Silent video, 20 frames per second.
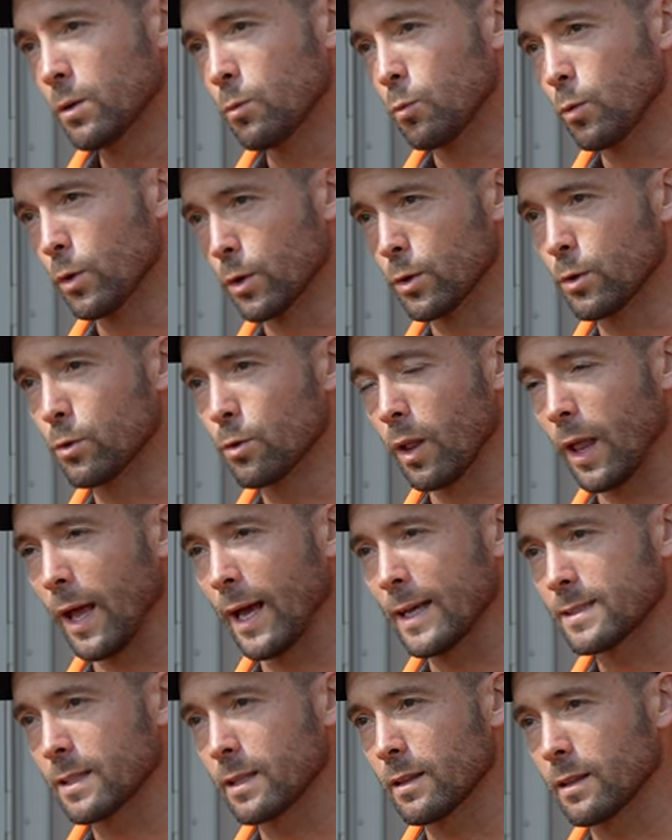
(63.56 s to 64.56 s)
We're
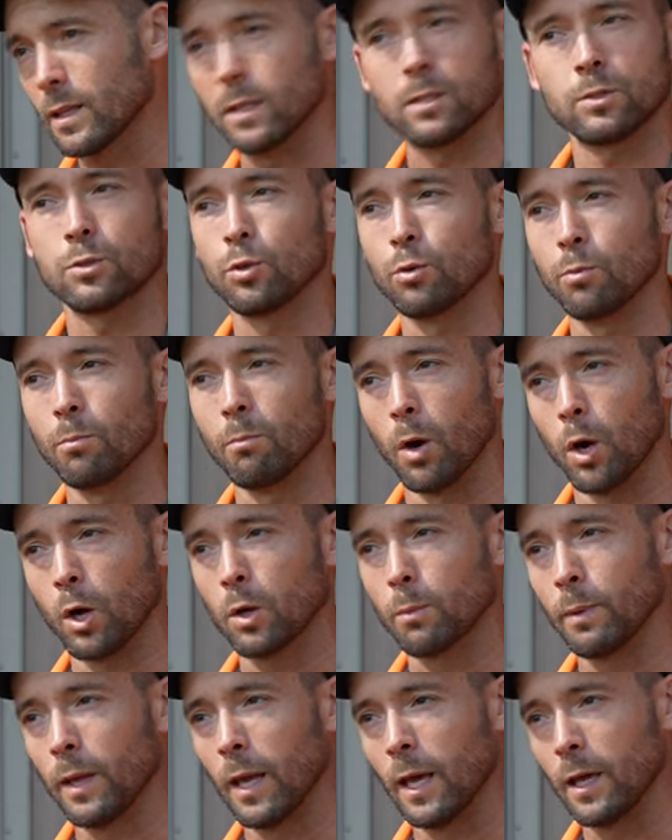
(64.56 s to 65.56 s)
utilizing this to
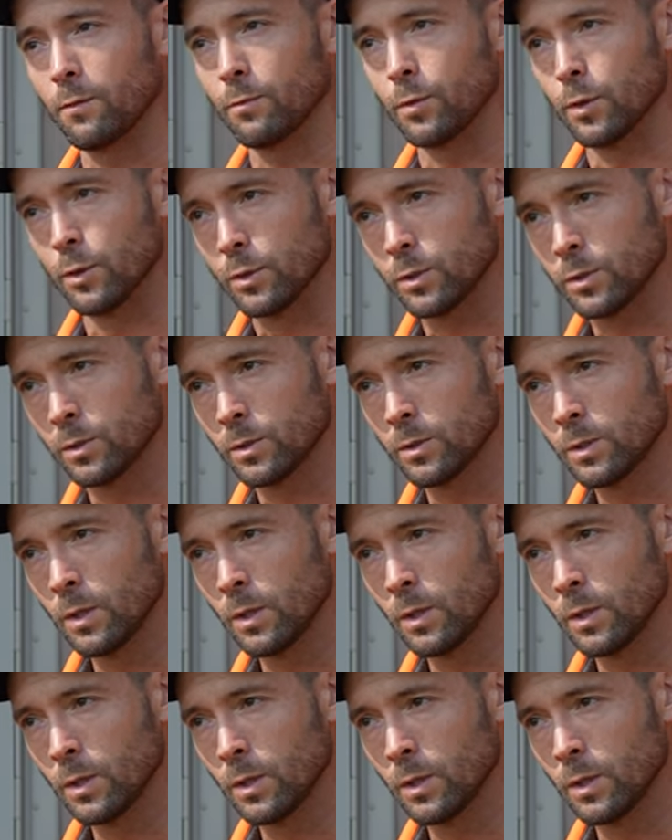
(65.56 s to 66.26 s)
mark behaviors.